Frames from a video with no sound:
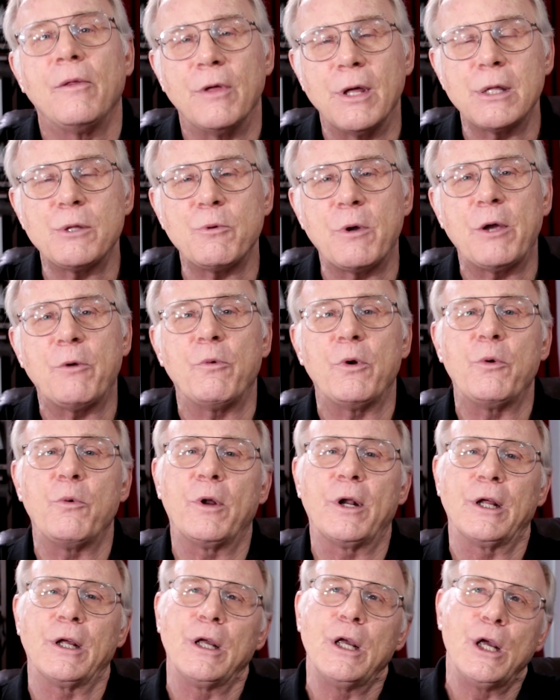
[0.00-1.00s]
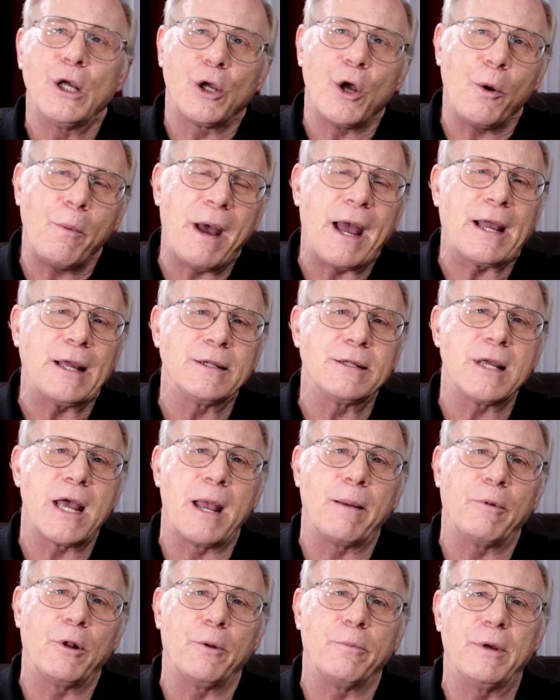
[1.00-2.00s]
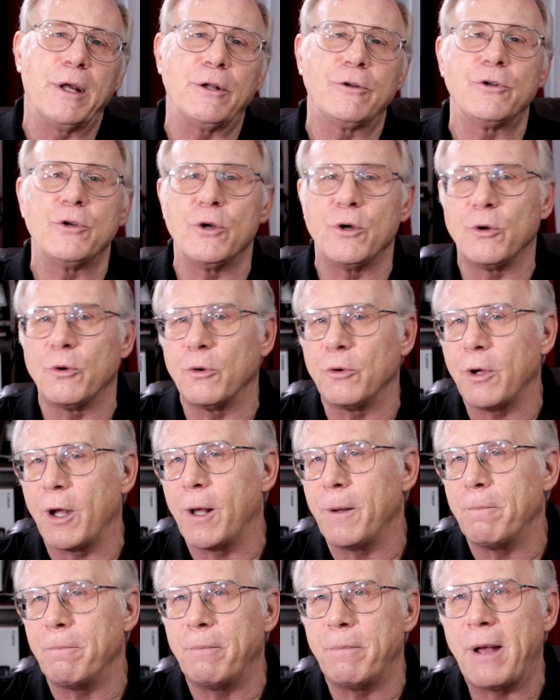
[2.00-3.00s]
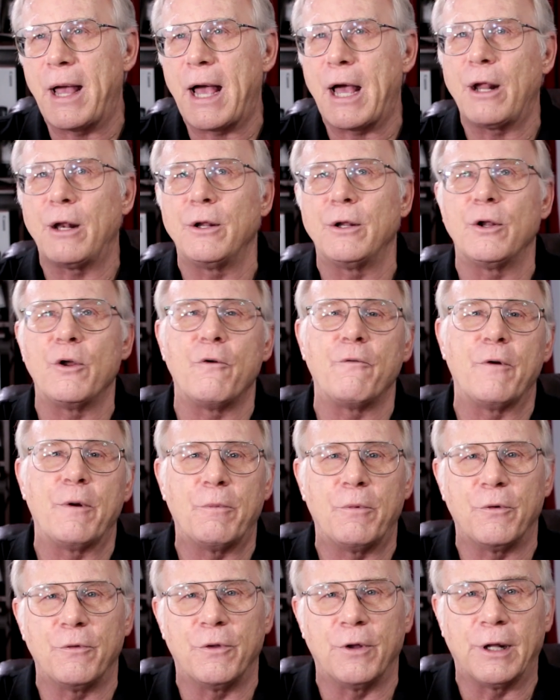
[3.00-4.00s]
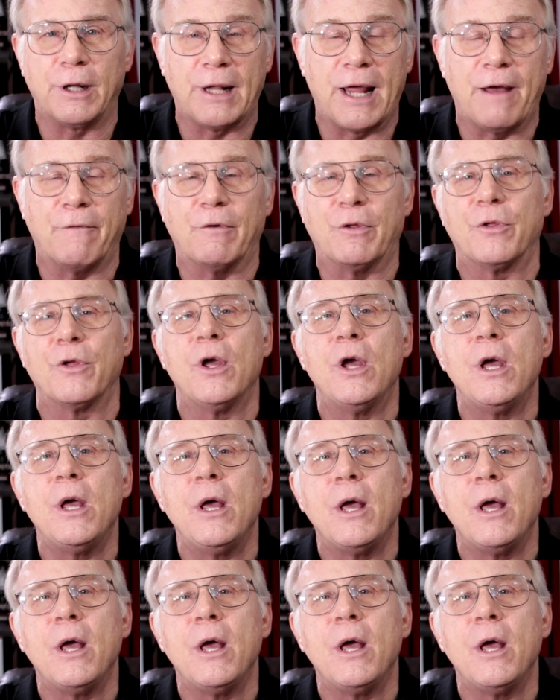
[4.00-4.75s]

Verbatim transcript: This week, we want to go back in time a little bit to about November the eleventh.